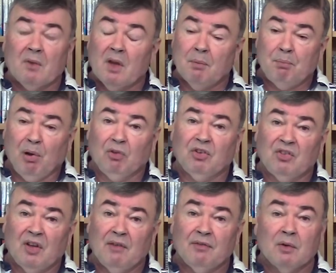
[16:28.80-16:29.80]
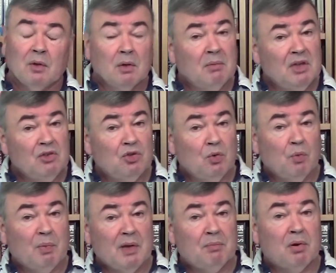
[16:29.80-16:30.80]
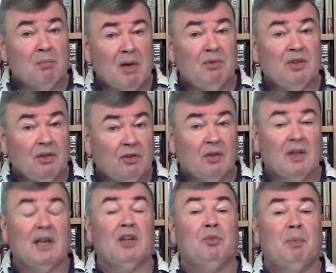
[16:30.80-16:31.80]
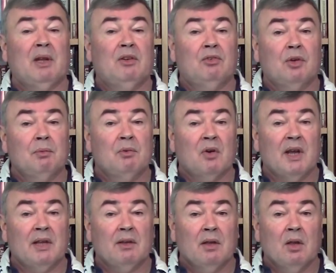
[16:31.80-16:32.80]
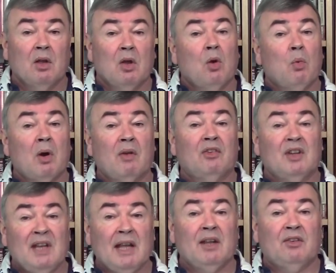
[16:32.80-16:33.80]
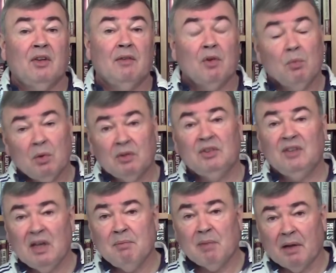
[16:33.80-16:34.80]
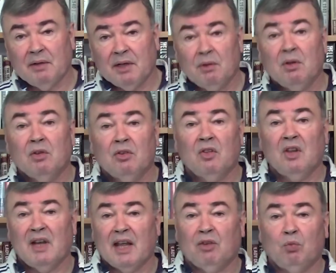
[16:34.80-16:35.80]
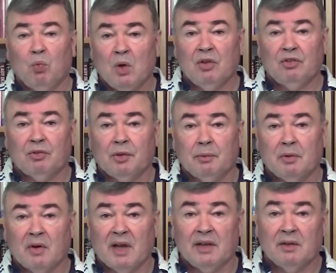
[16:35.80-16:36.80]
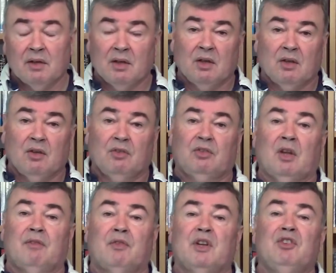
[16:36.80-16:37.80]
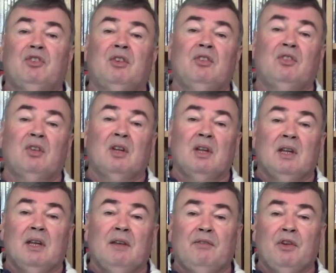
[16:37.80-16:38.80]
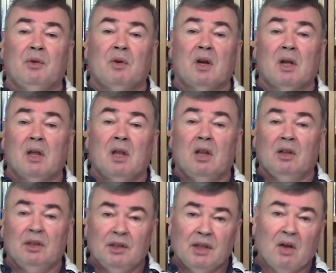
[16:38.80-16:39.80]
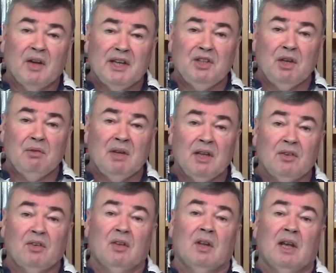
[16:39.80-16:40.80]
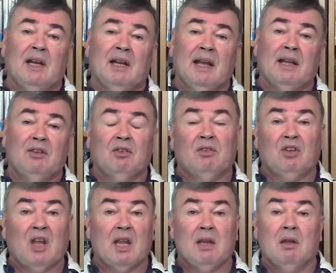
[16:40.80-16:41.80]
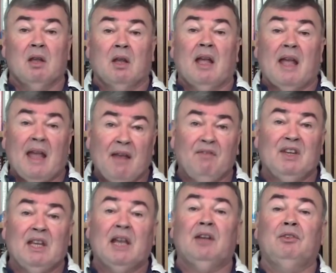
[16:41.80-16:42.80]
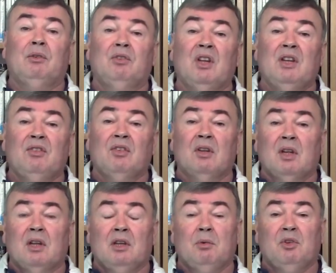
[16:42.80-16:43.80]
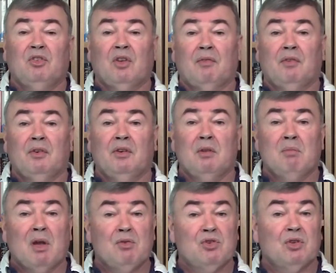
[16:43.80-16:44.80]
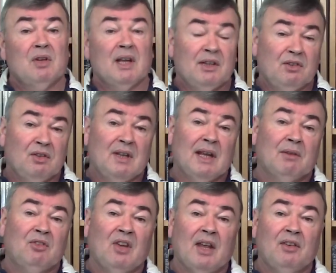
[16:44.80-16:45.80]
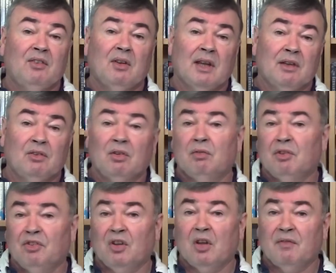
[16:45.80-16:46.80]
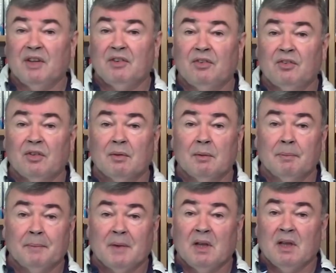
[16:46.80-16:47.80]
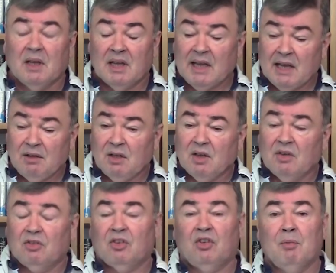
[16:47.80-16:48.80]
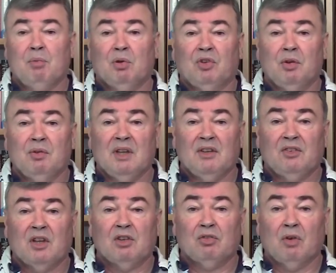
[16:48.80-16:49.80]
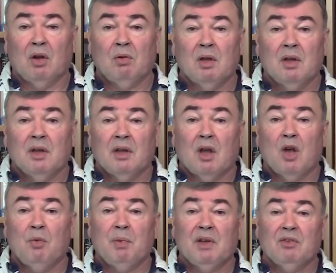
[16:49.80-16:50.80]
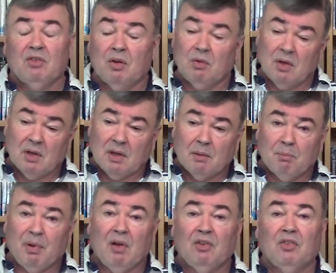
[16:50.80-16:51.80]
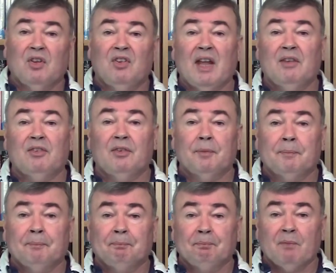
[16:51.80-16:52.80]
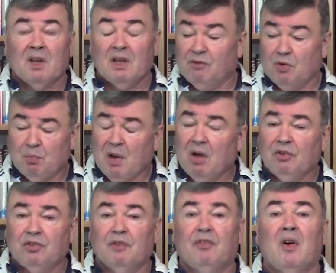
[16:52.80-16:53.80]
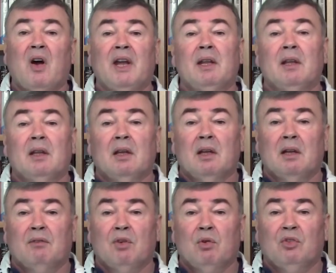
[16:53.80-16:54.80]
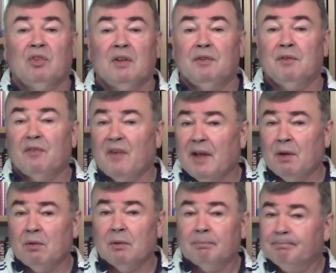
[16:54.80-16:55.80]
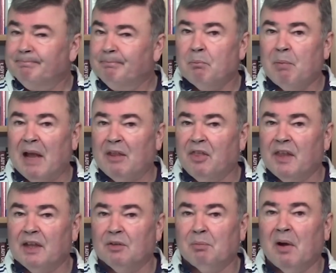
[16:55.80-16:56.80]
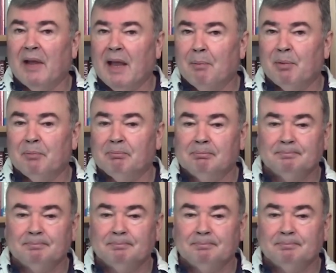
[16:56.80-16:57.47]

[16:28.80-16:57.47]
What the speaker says: a positive means you will be promoted to the next better troop grade, whereas a negative will demote you to the next worse troop grade. So for instance, if you were a line unit and had, say, heavy casualties, you would suffer a demotion and you'd now test as reservists. Again, it's a simple 2d6 roll, hoping to pass the test. And if you pass, you're fine, and of course if you fail, bad things might happen.